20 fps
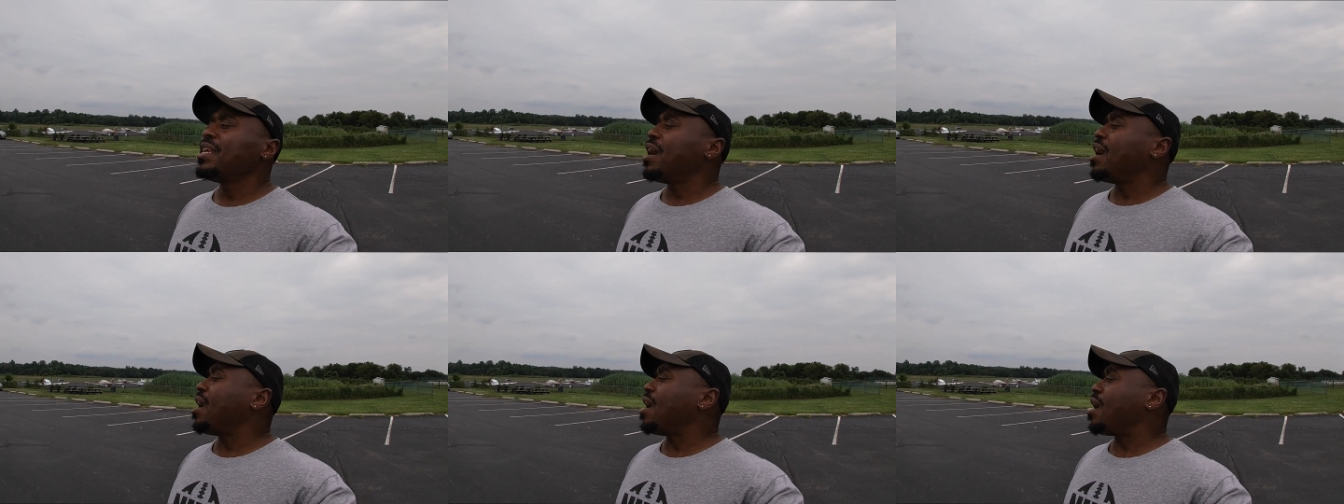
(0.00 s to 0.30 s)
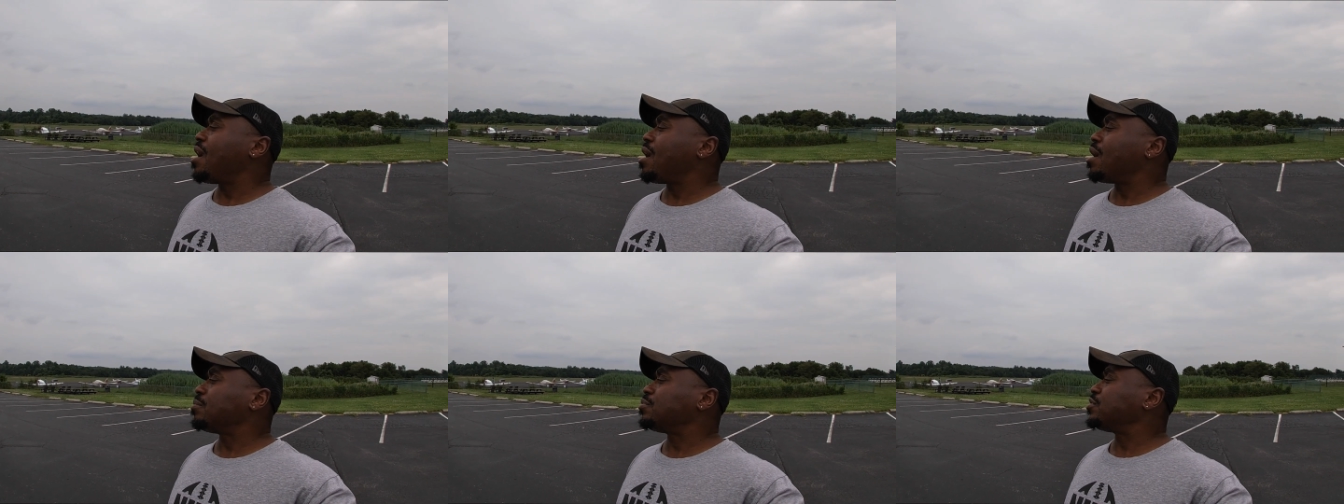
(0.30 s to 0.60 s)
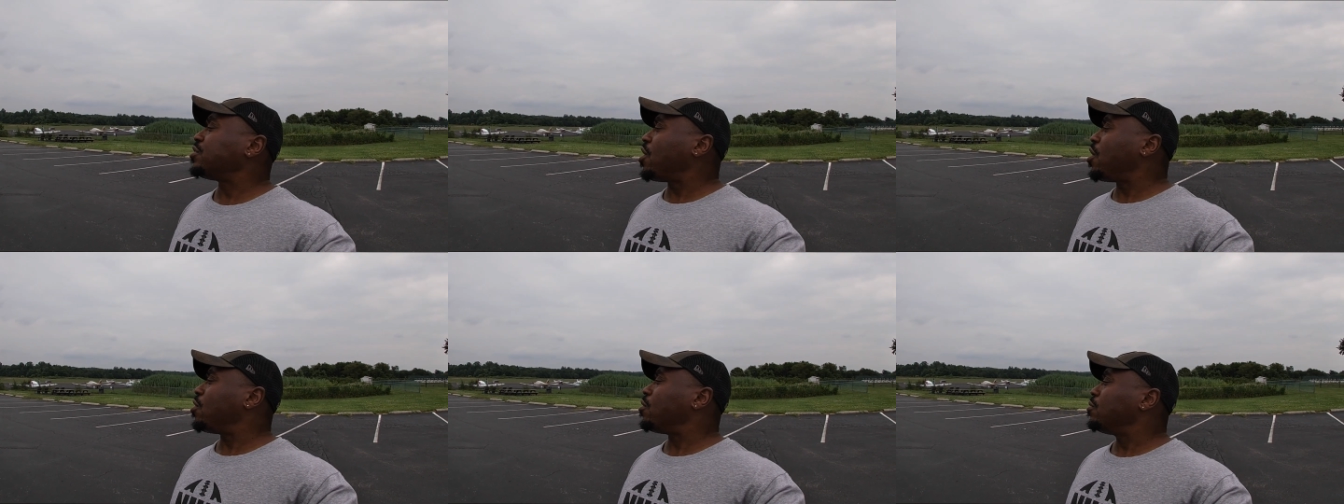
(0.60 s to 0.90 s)

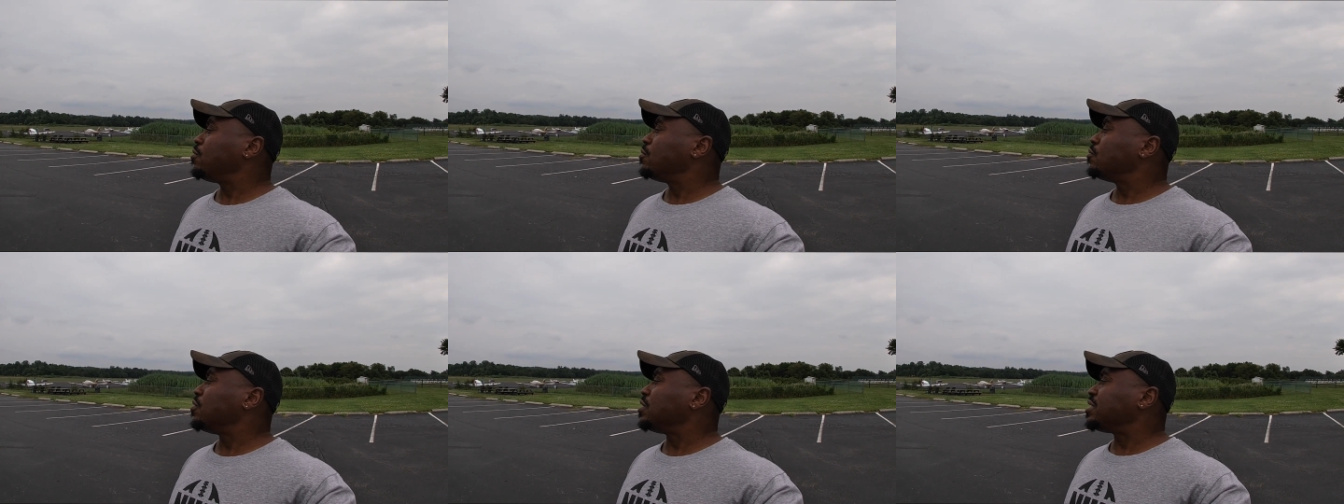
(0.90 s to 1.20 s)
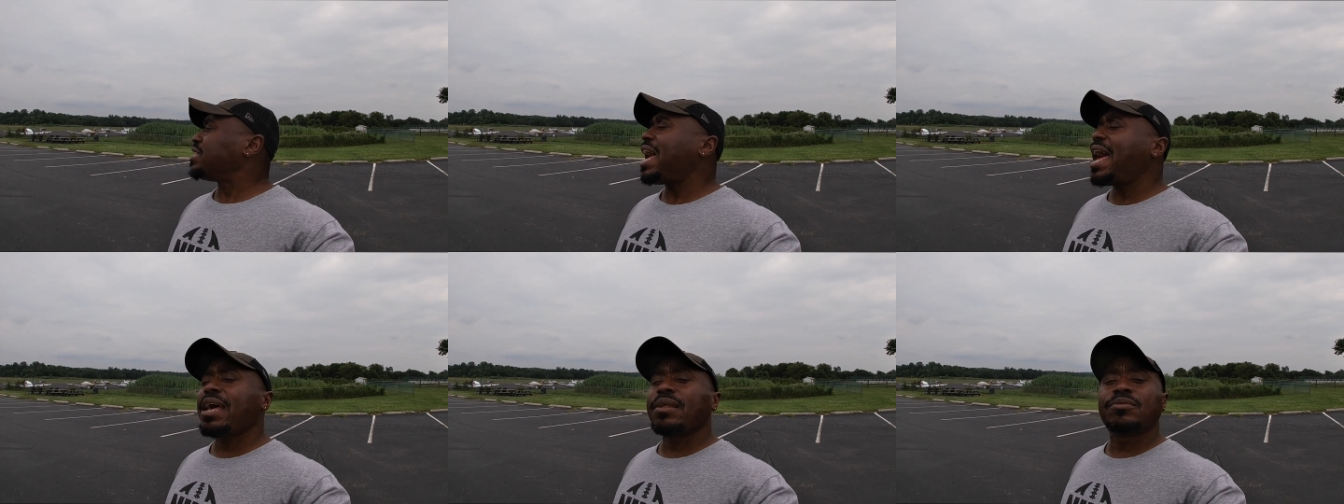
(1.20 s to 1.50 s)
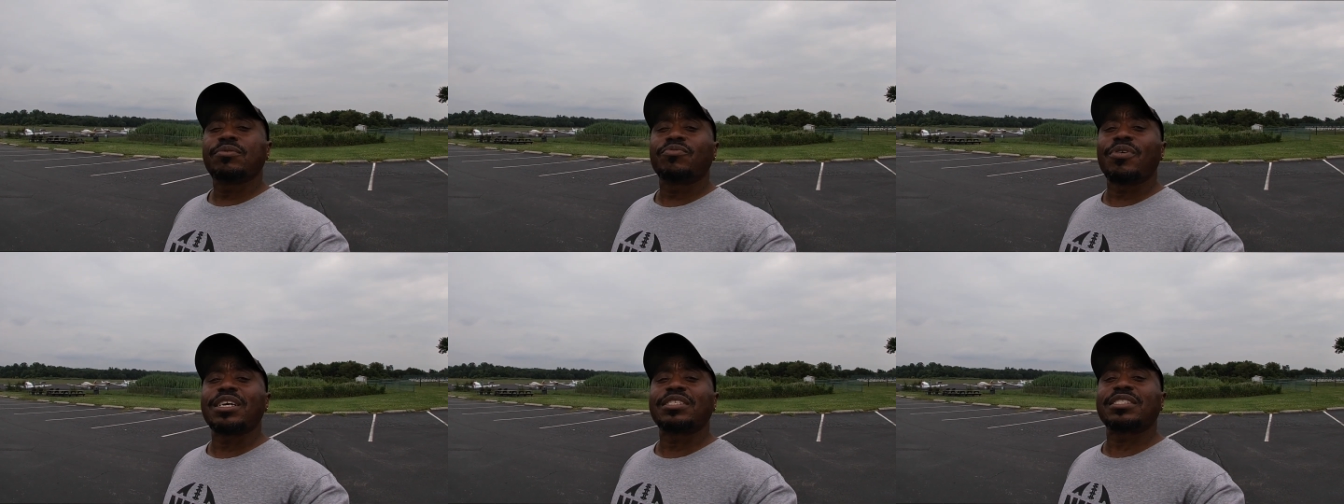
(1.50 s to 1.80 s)
So with that,
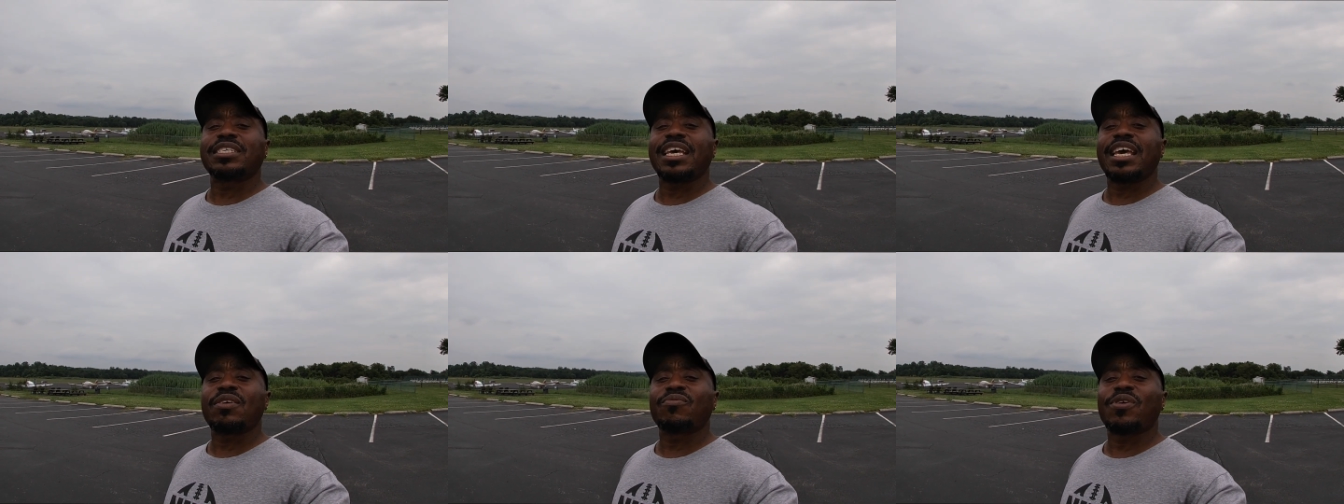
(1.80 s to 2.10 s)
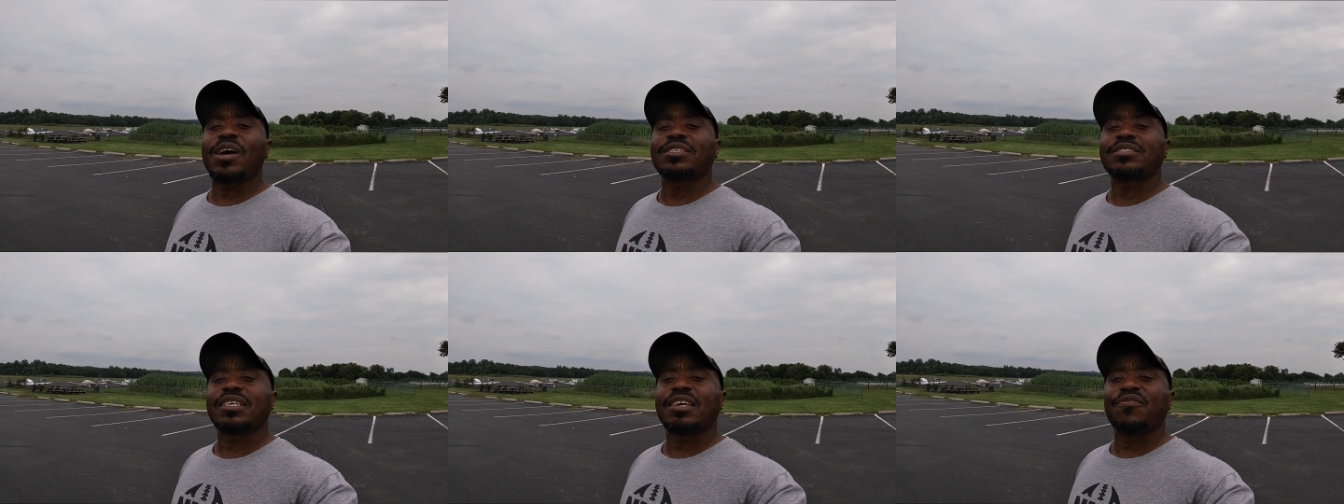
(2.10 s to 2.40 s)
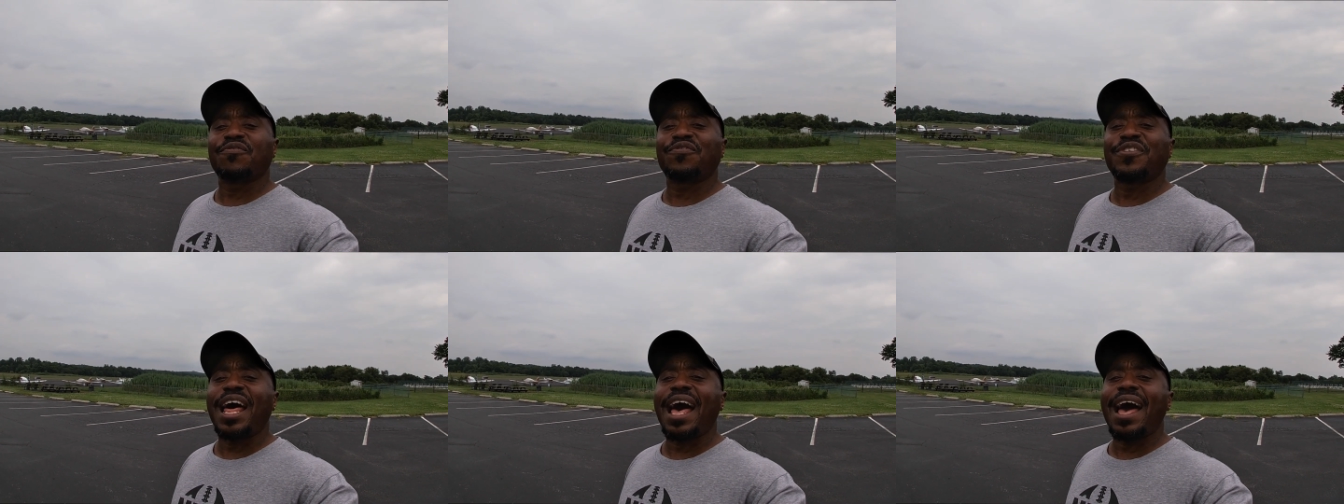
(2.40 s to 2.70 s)
Russ Kid, Russ
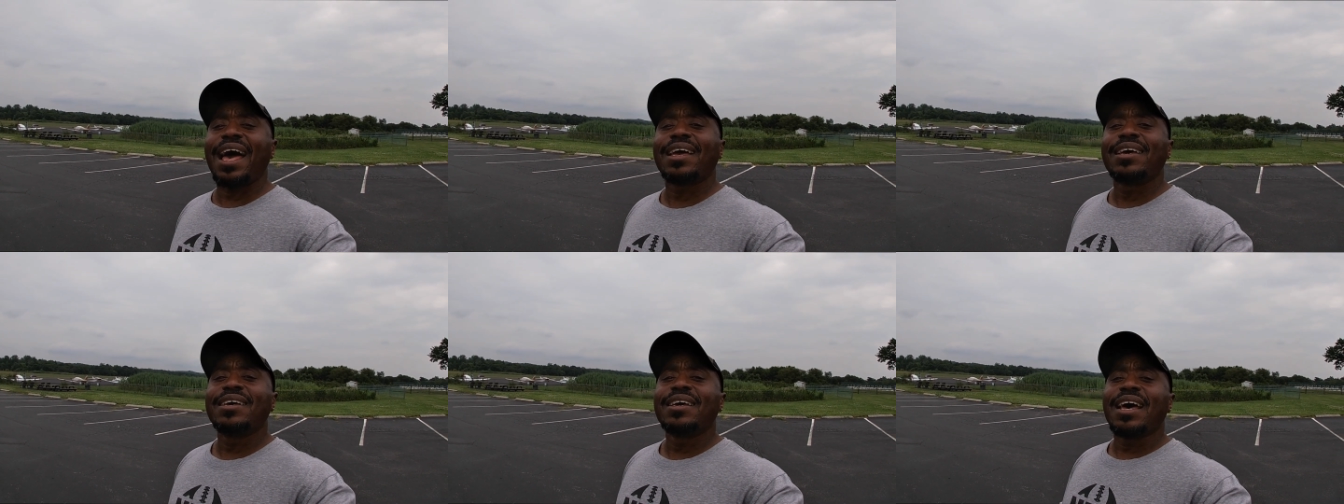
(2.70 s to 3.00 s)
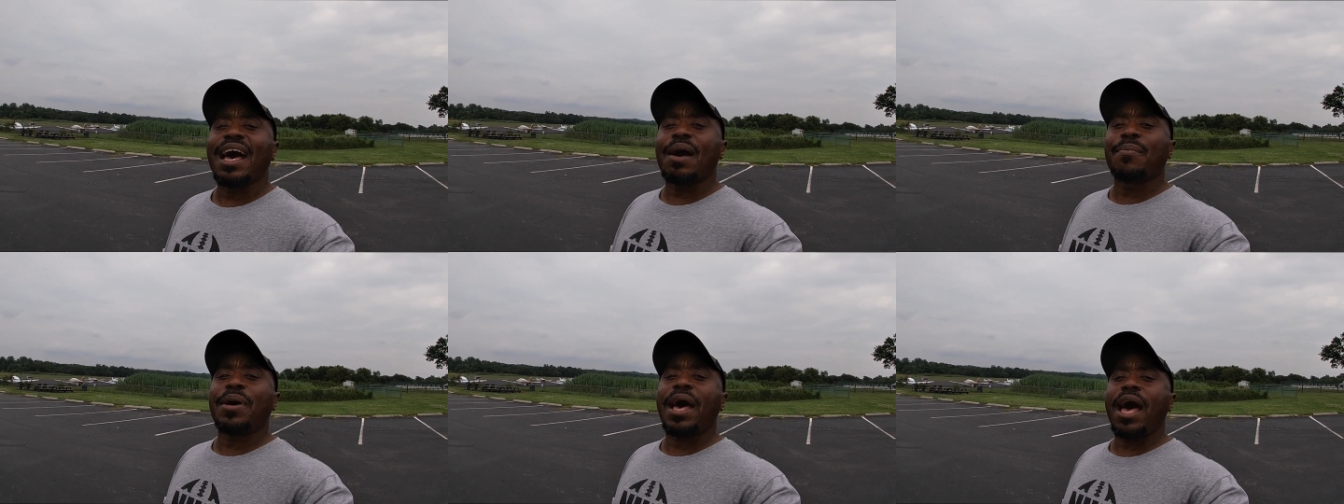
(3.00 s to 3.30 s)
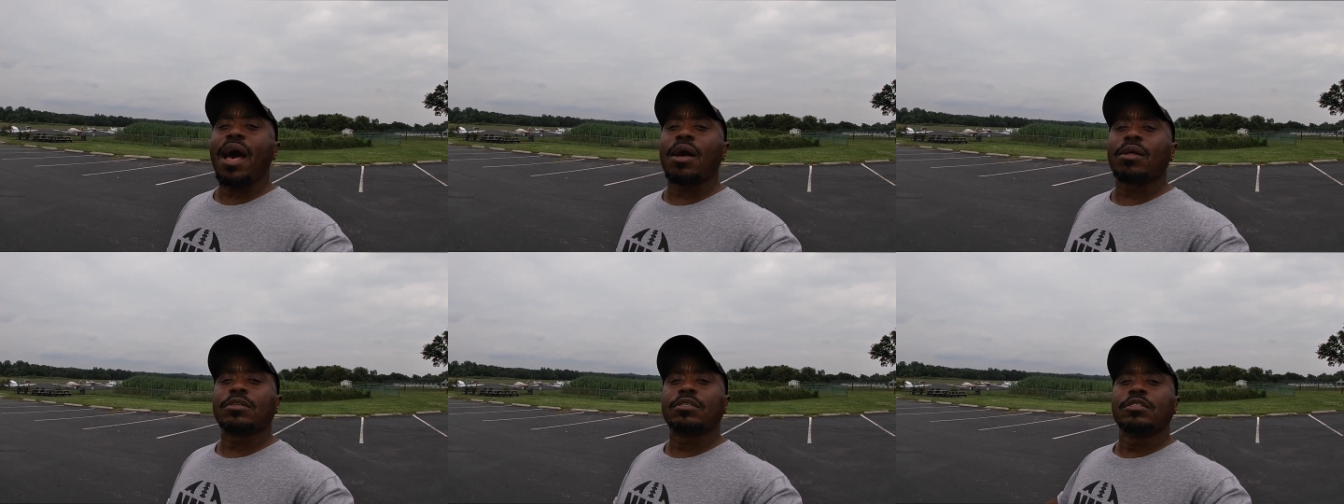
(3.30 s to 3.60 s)
Can Fly, I'm
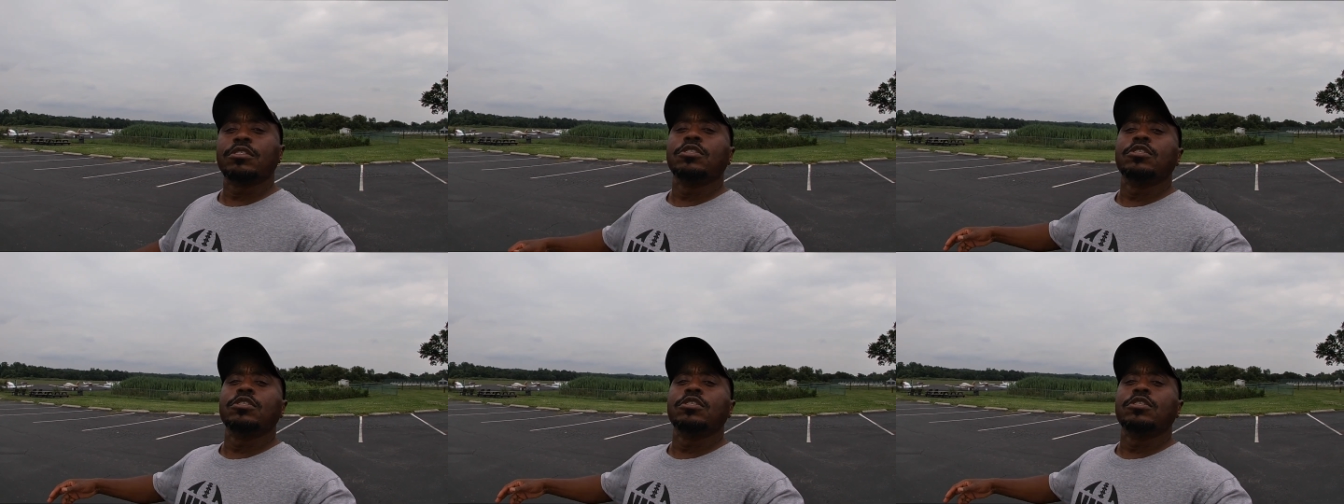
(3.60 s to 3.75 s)
out.